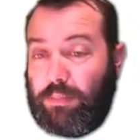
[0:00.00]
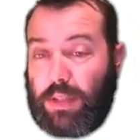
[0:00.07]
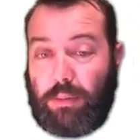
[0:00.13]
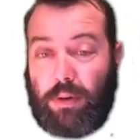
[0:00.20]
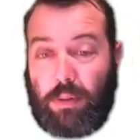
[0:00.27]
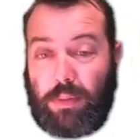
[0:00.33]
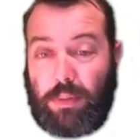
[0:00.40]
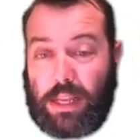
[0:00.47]

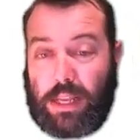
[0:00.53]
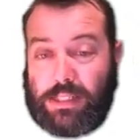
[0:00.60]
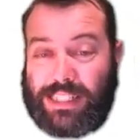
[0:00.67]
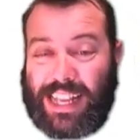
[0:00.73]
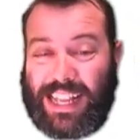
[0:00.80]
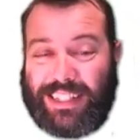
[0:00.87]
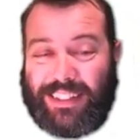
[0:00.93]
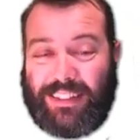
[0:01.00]
Coming up next,
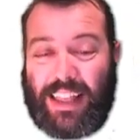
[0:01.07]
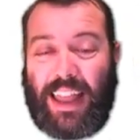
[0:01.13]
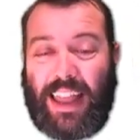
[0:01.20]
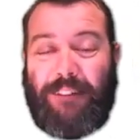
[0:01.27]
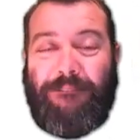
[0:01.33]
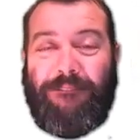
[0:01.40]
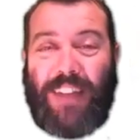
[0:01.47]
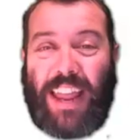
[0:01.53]
sets
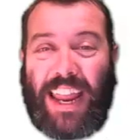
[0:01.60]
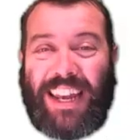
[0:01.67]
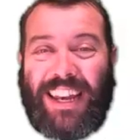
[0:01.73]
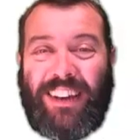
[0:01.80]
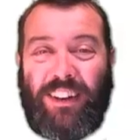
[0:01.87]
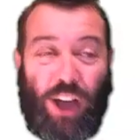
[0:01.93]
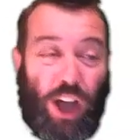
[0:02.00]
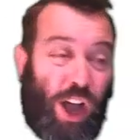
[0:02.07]
and
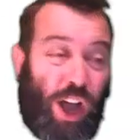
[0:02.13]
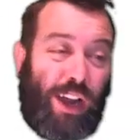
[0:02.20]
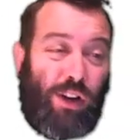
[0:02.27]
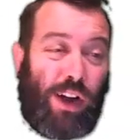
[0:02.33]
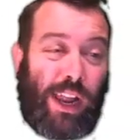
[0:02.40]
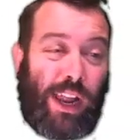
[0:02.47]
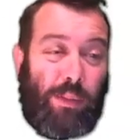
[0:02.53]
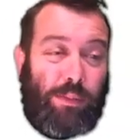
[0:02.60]
Venn
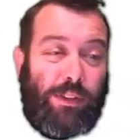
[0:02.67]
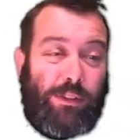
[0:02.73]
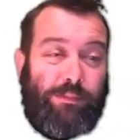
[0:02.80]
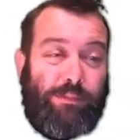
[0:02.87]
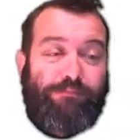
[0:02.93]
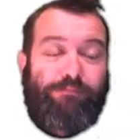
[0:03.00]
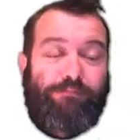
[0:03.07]
diagrams.